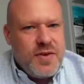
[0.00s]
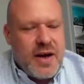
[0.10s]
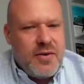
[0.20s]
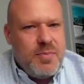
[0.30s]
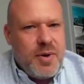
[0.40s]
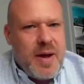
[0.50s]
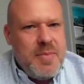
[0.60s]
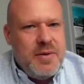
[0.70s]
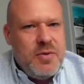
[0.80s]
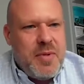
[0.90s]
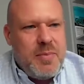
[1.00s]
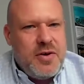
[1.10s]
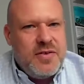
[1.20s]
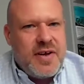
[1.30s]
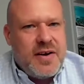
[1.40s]
in the area, but maybe you
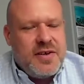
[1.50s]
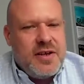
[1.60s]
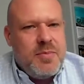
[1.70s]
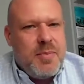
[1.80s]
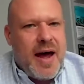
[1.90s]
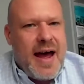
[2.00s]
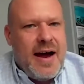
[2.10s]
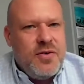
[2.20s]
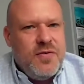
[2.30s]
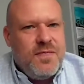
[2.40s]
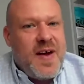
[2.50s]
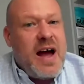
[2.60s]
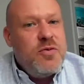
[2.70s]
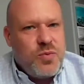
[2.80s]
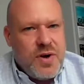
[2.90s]
can tell us a little bit about how you
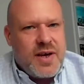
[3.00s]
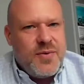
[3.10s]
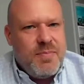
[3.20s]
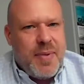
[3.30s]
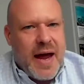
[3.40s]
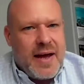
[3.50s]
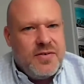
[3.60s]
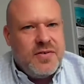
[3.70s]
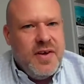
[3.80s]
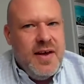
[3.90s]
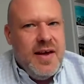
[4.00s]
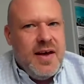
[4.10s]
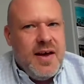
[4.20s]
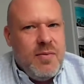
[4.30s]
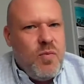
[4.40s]
found working with banks,
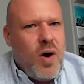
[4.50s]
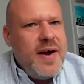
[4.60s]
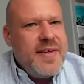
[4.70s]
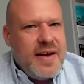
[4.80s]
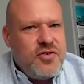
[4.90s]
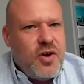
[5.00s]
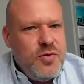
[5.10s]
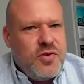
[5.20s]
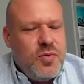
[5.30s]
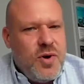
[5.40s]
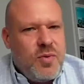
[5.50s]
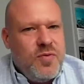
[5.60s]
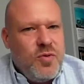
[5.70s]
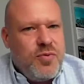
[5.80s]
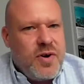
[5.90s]
why they chose to work with
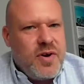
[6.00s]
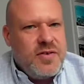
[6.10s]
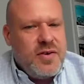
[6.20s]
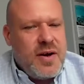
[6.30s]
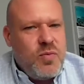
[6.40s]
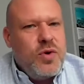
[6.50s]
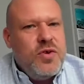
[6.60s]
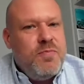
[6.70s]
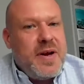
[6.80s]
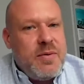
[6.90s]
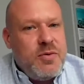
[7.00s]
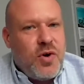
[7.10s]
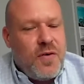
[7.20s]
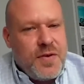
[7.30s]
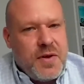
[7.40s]
your product, and what you've been able to
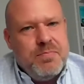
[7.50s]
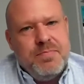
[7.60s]
offer them.